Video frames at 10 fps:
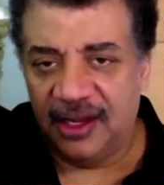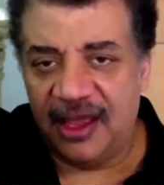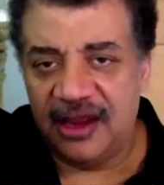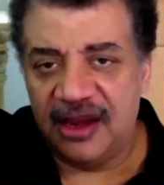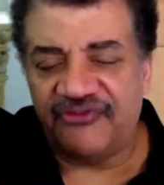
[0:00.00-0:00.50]

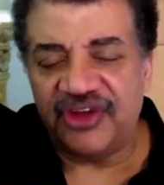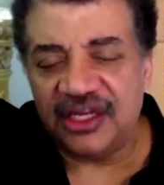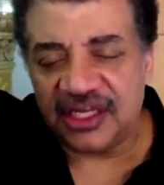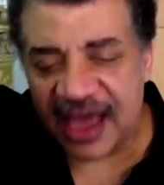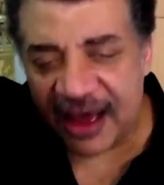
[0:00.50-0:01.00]
enough
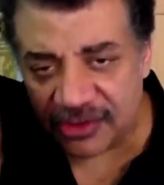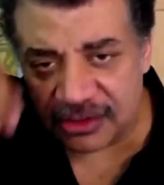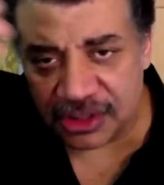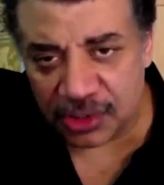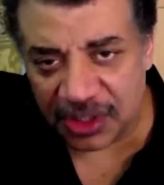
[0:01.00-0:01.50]

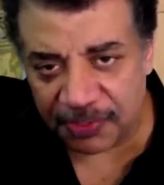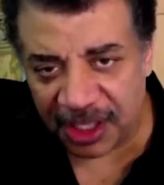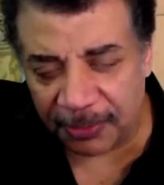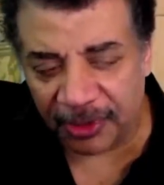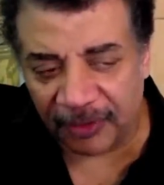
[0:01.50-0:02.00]
encounters with
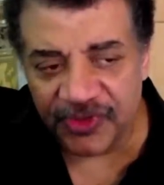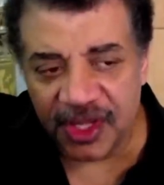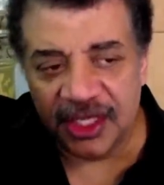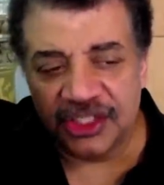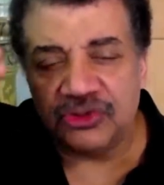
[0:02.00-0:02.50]
people
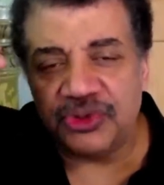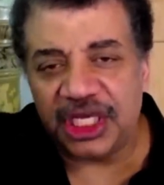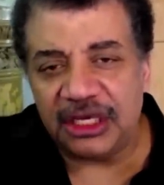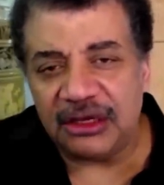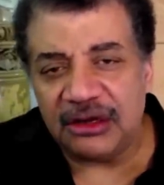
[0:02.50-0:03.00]
to
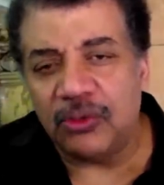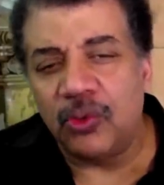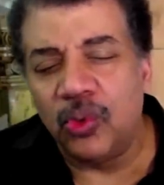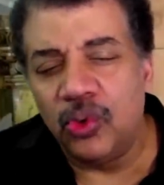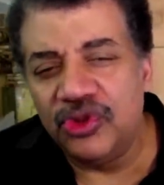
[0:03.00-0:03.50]

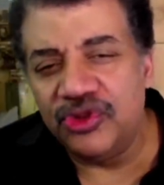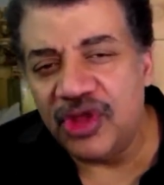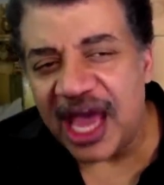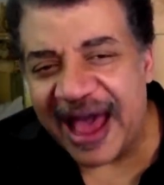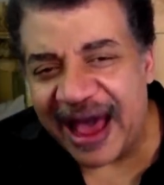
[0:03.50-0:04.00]
hear
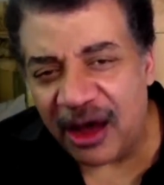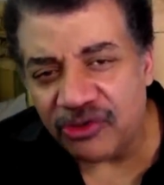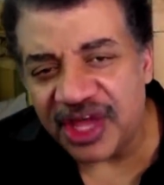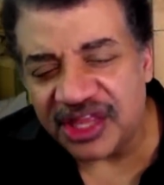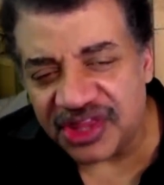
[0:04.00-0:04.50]
how
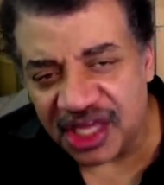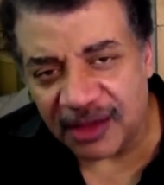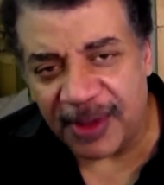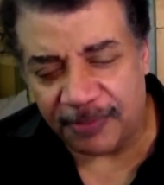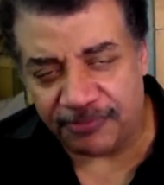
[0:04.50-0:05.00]
they think
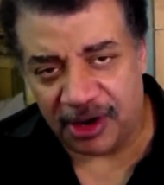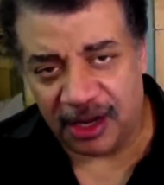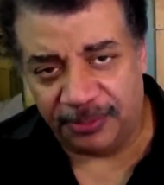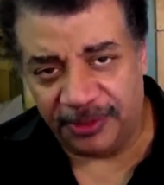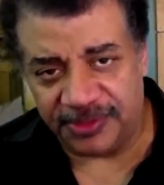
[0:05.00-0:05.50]
about
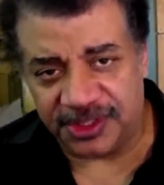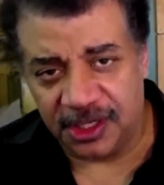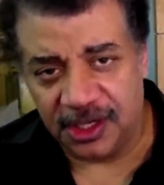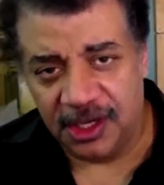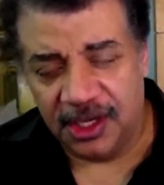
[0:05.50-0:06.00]
problems,
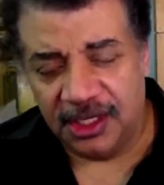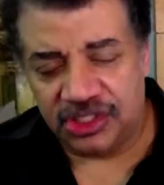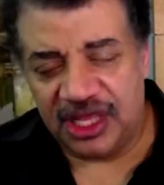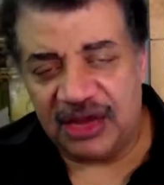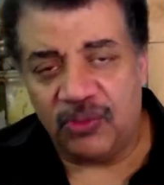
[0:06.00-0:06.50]

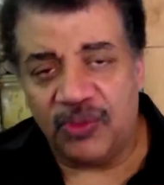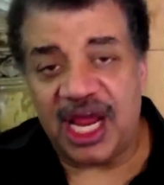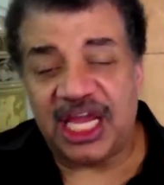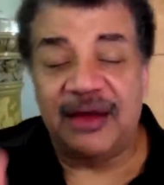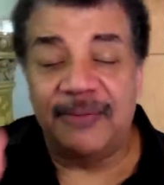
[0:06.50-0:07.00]
so that when I
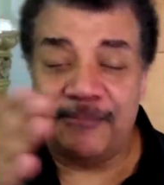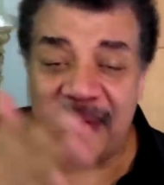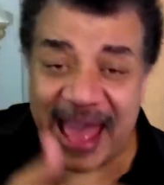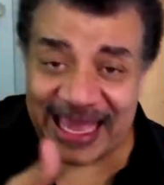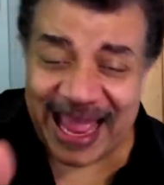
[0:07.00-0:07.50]
come
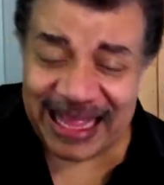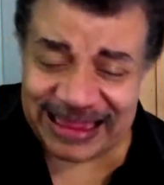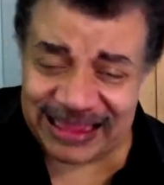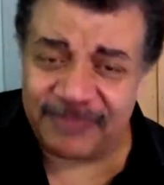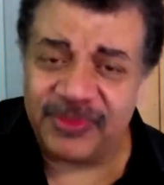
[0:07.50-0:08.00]
back at
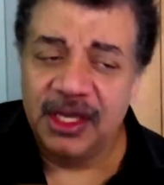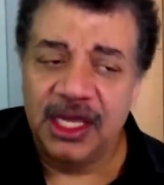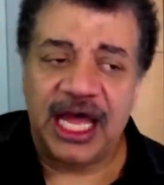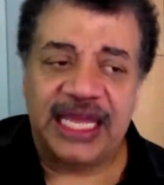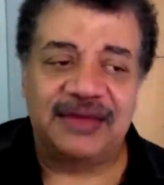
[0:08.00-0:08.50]
them,
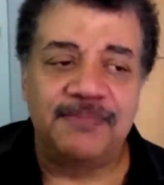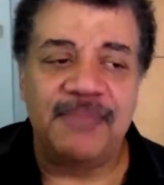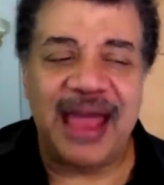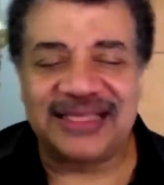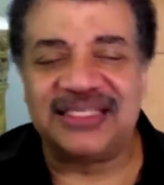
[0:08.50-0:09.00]
I can
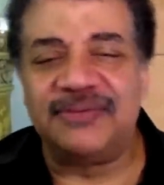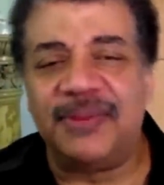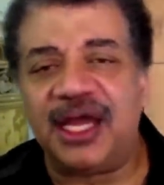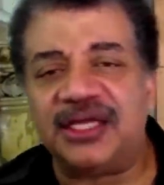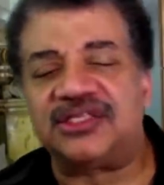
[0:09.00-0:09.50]

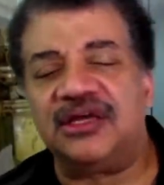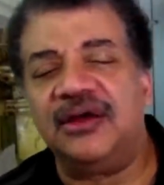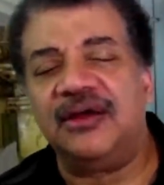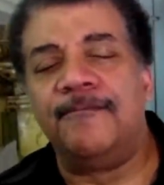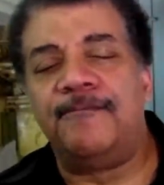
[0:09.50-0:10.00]
maximize the
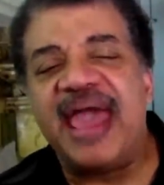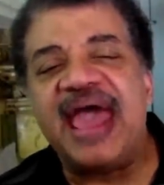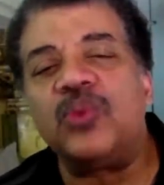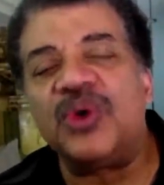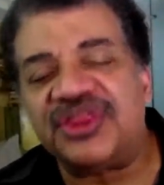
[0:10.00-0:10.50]

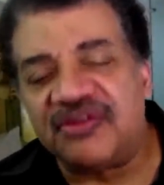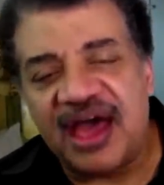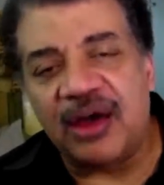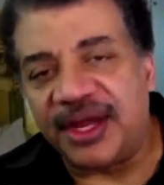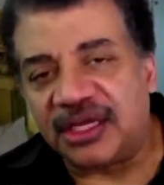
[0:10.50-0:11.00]
bandwidth of
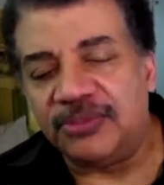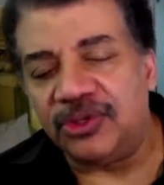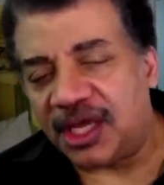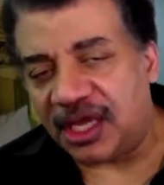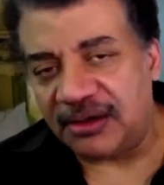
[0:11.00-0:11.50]
how I
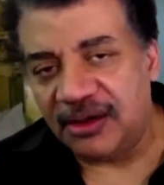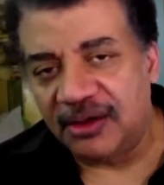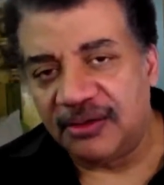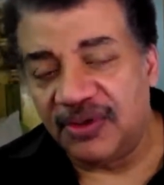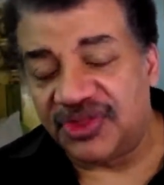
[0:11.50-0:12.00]
communicate
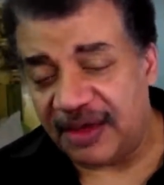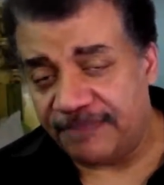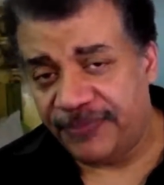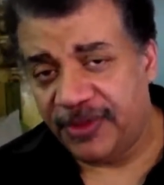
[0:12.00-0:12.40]
with them.